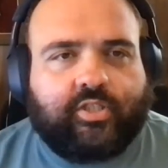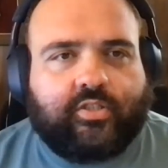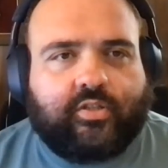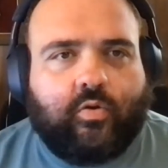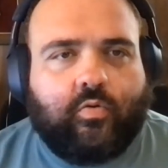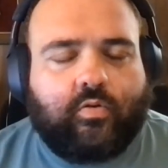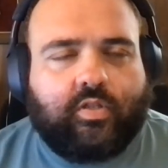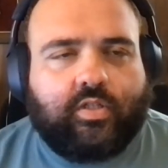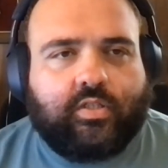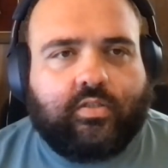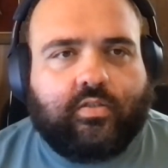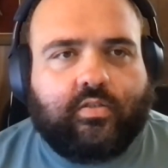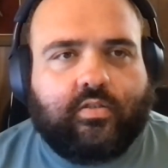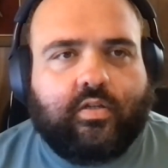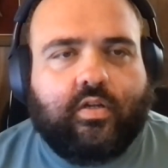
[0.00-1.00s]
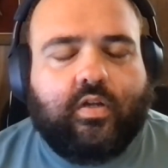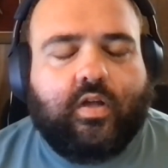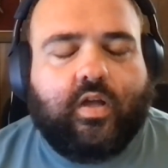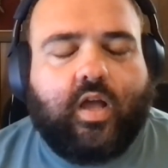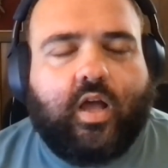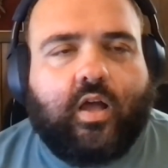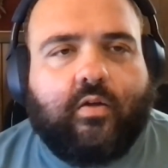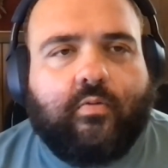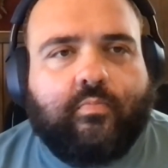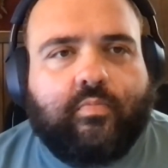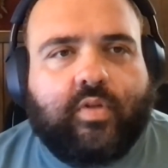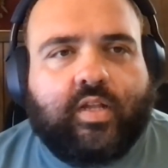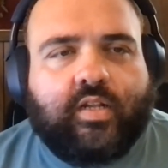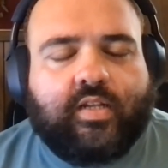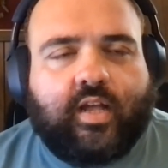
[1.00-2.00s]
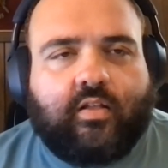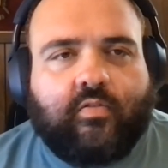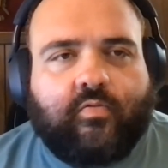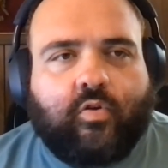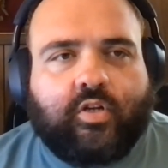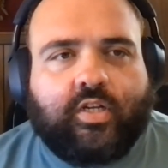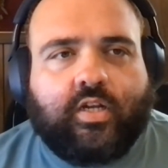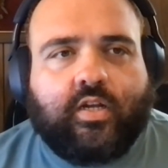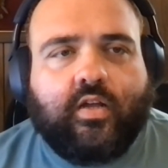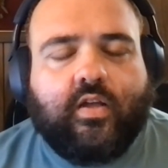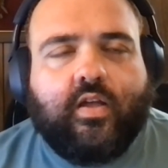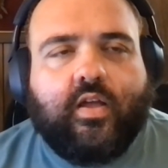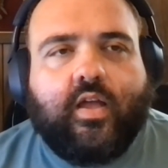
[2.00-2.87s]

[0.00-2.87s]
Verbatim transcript: represents Oakland um, in California,